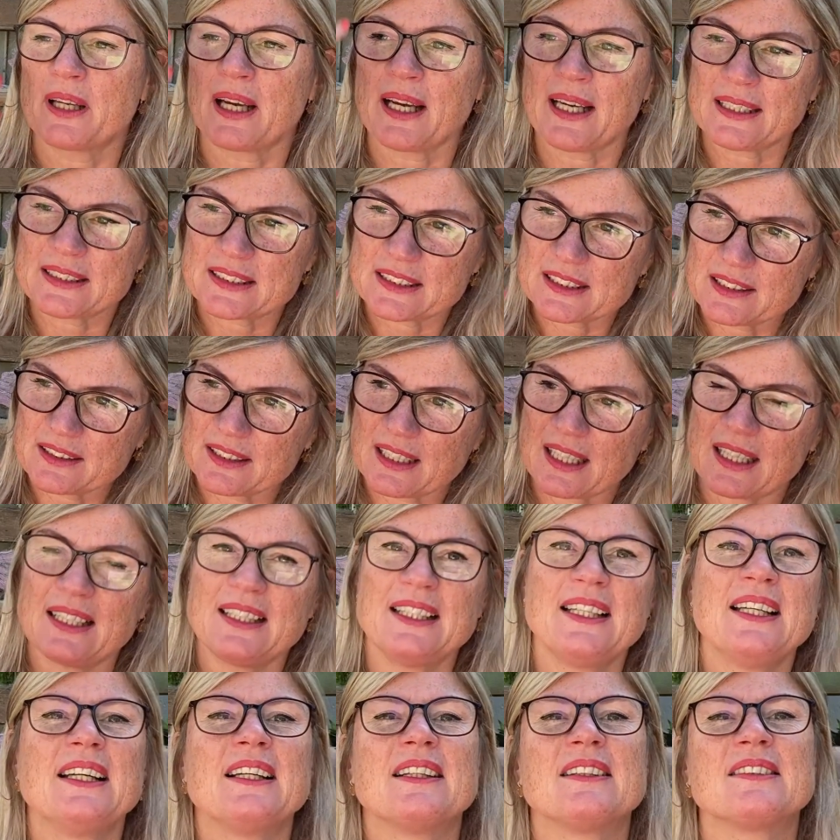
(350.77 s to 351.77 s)
add to that
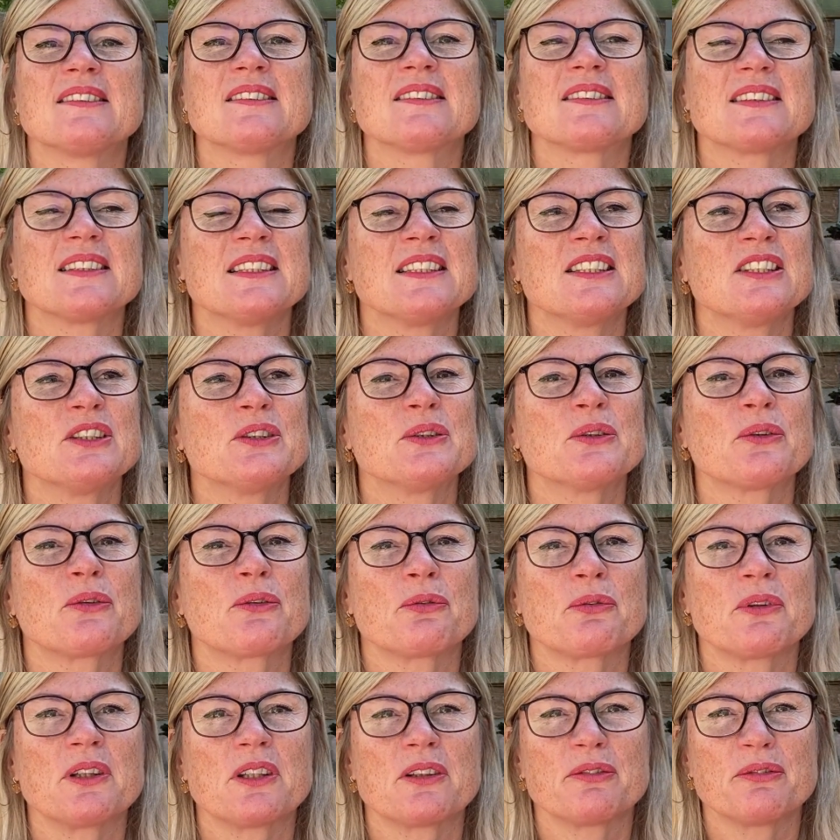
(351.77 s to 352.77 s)
list in your
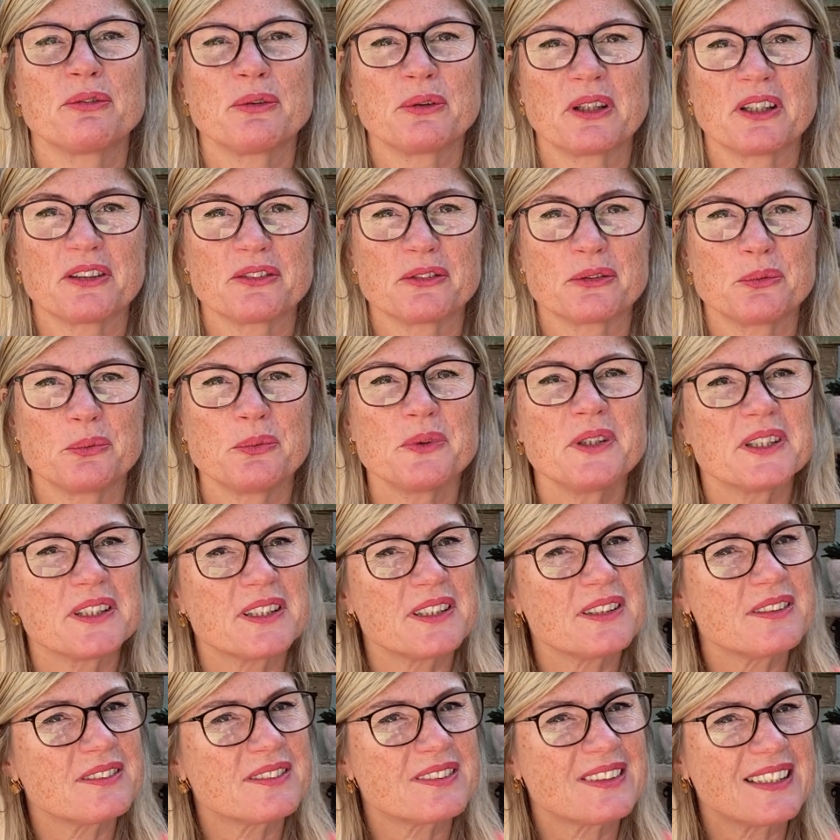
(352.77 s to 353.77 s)
300 to 400
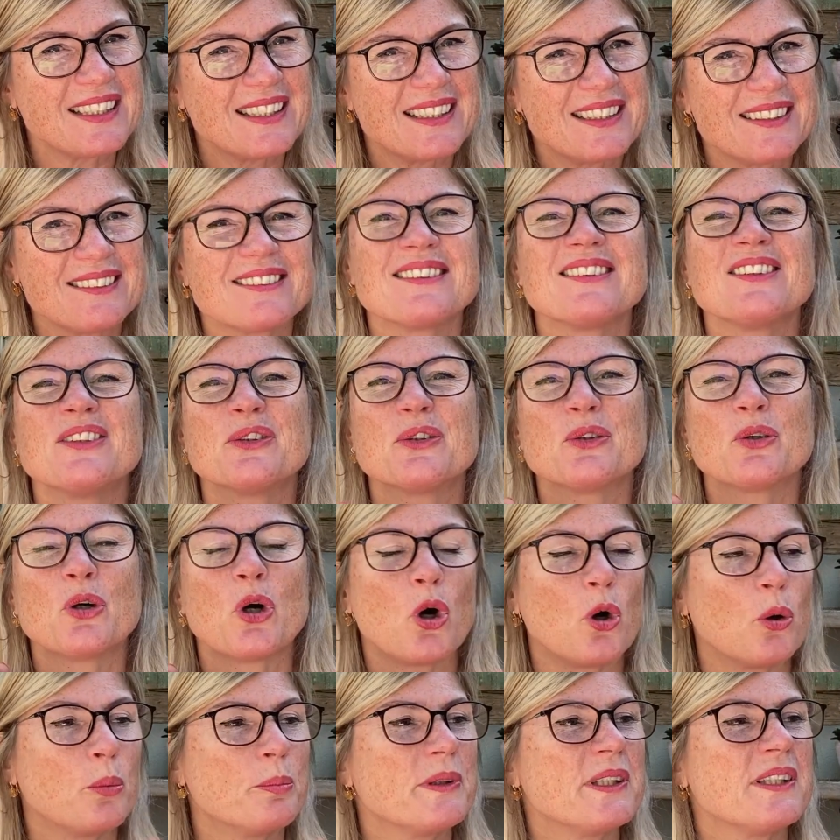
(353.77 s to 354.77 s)
words is your
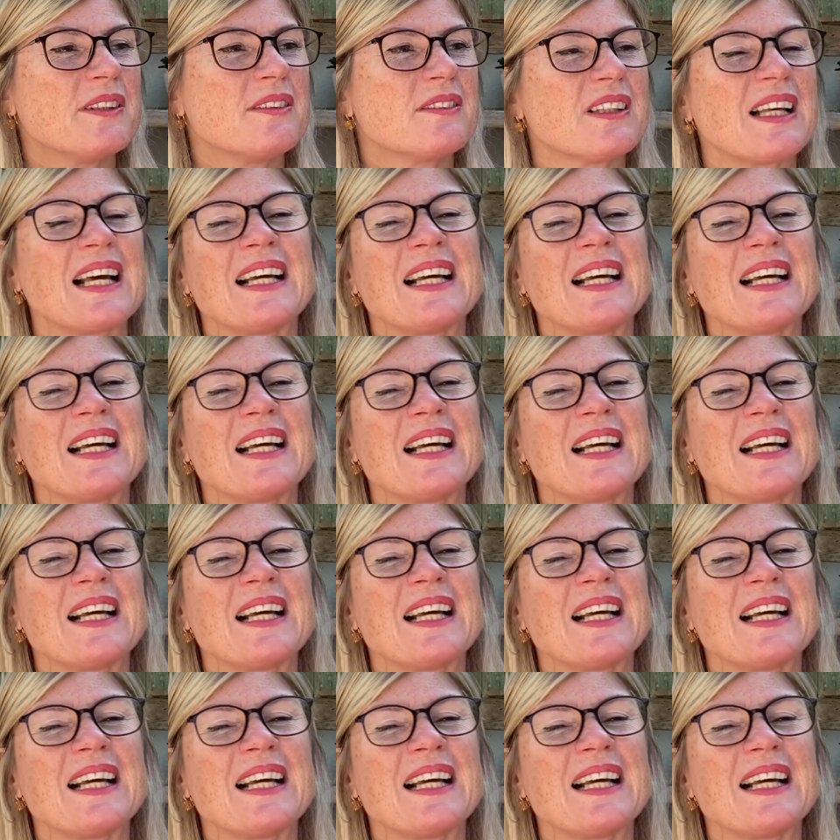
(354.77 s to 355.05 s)
hobbies